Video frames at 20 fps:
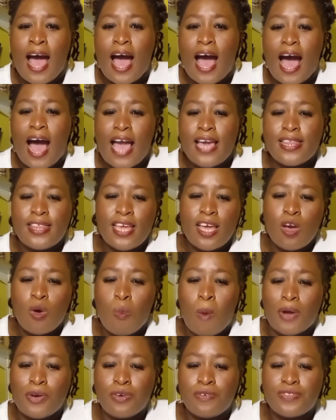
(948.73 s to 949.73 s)
I
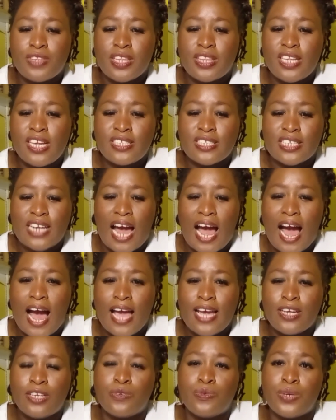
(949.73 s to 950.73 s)
think one of the things that
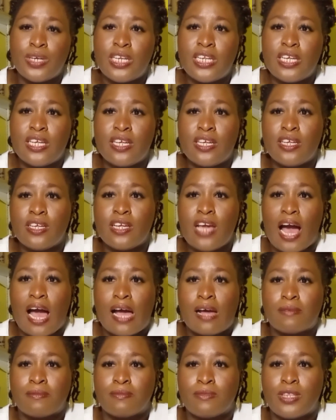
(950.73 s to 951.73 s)
I really
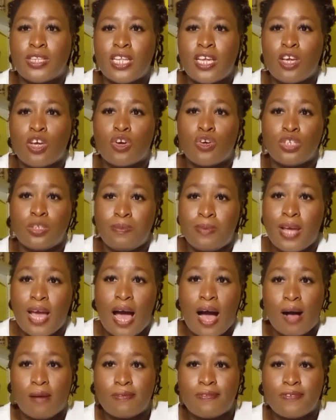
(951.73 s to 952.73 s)
think could be
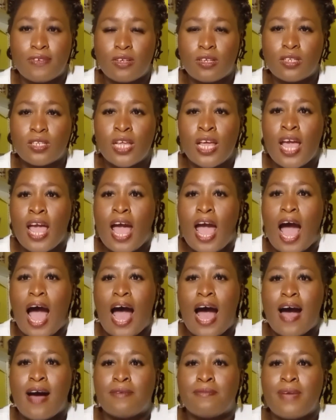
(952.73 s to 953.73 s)
helpful,
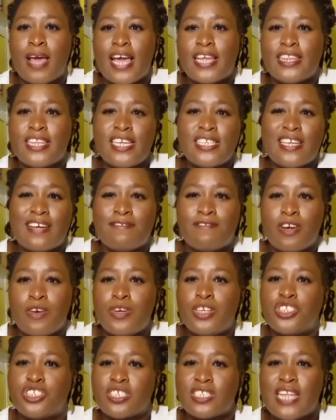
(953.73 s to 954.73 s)
and these are
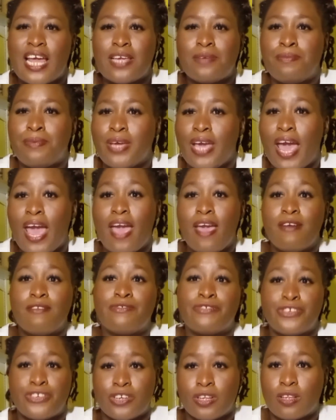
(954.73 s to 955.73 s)
very just like
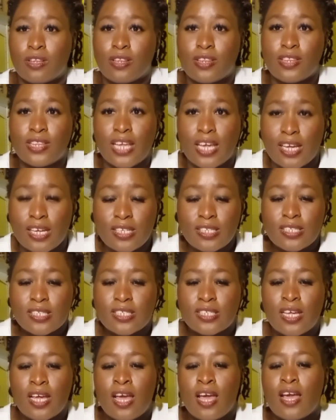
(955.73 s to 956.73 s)
behavioral
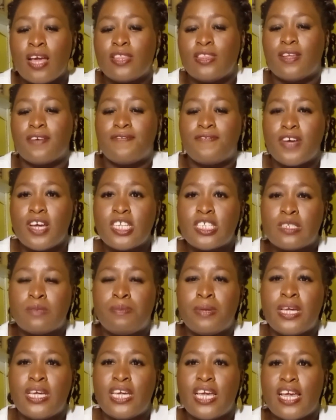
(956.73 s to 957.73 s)
things. The
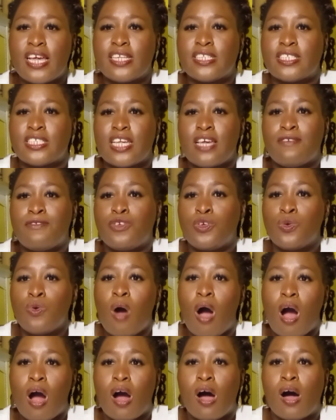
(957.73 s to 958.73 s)
first being is, if
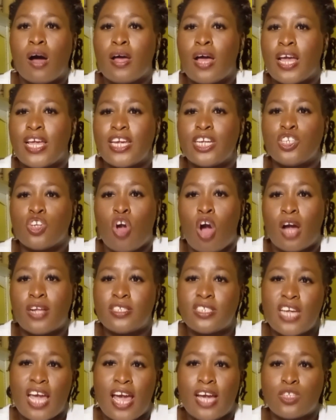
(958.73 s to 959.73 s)
you are in
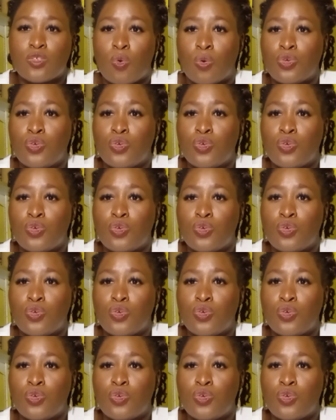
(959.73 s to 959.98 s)
contact, or